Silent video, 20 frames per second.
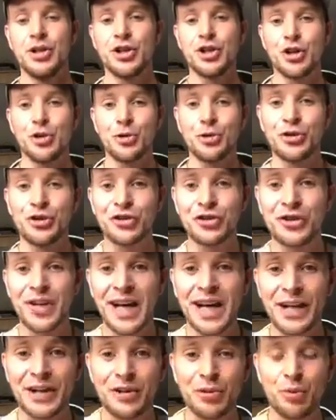You got to
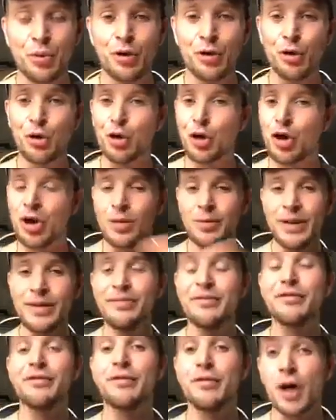understand we're all
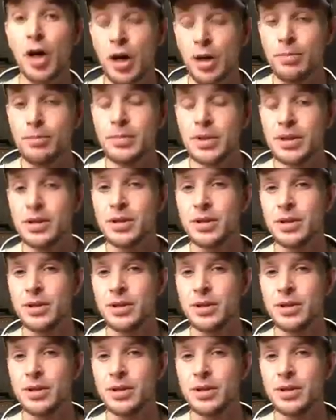coming from,